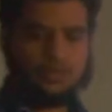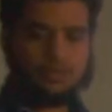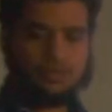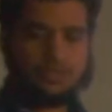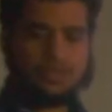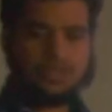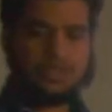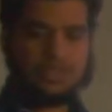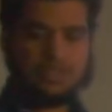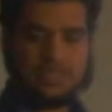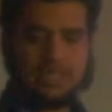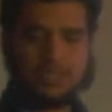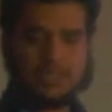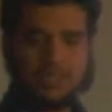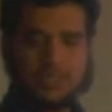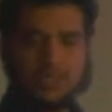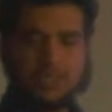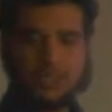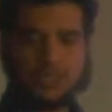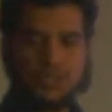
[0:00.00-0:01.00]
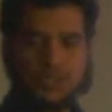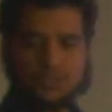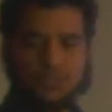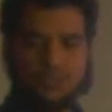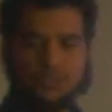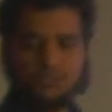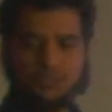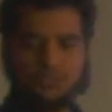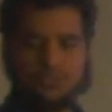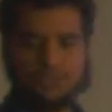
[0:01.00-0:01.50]
what is the source
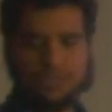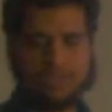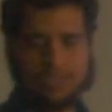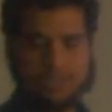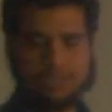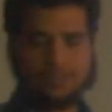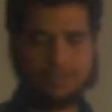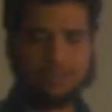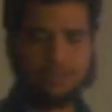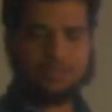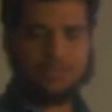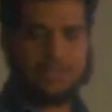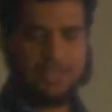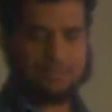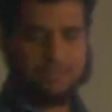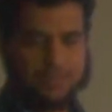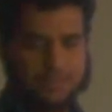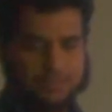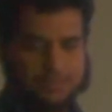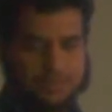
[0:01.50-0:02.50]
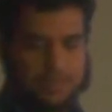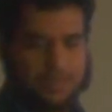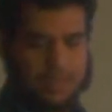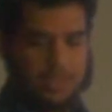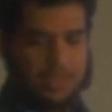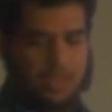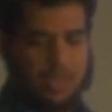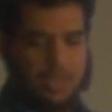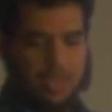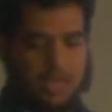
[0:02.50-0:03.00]
of fiber?
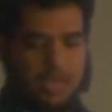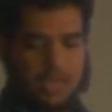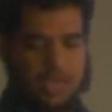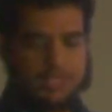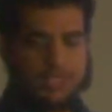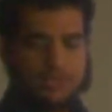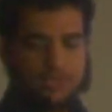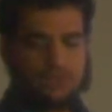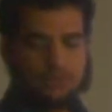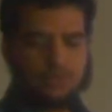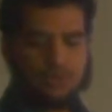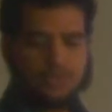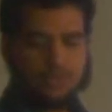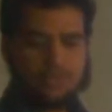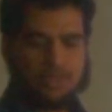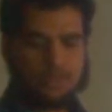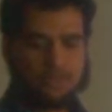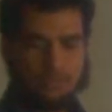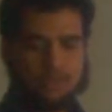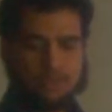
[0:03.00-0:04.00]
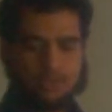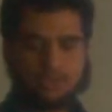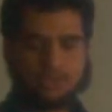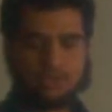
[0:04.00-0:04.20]
As you know, the wood